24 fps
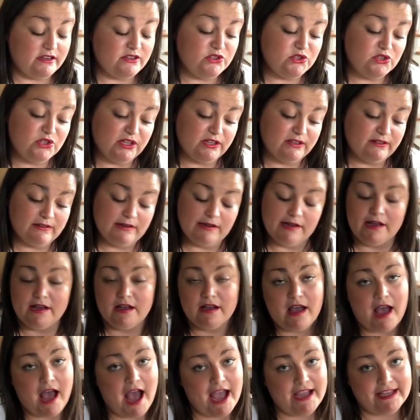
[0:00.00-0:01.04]
J
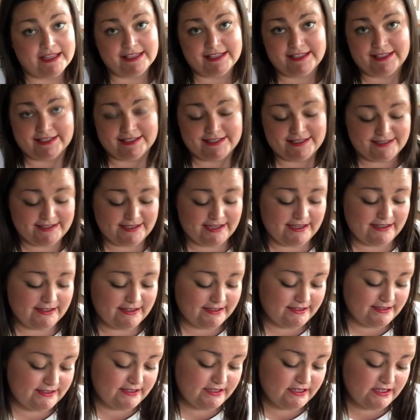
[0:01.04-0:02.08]
I can't say
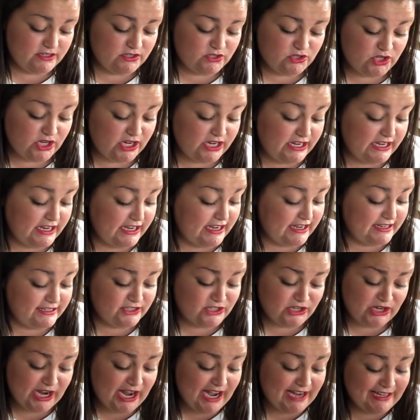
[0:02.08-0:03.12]
this.
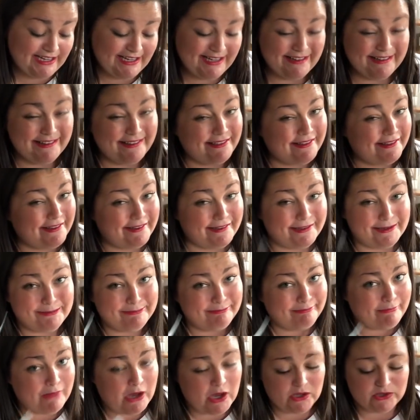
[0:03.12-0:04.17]
Gianni, I think.
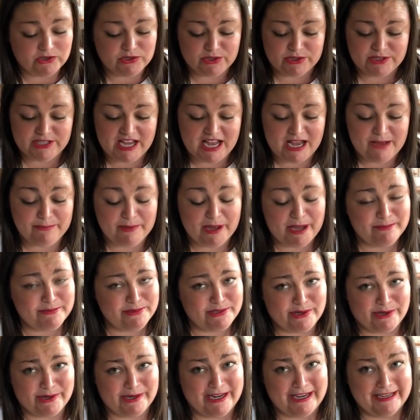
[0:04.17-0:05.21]
Halter top. I'm
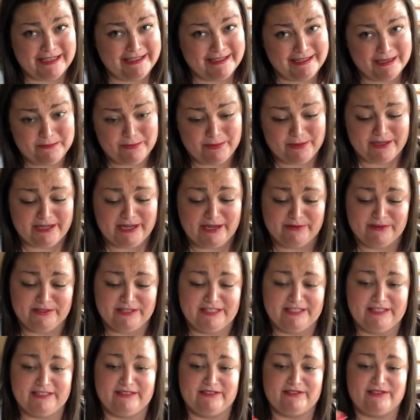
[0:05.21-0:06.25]
sorry, I can't
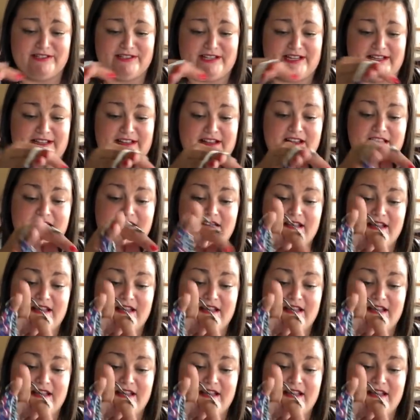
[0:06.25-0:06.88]
pronounce it or say it.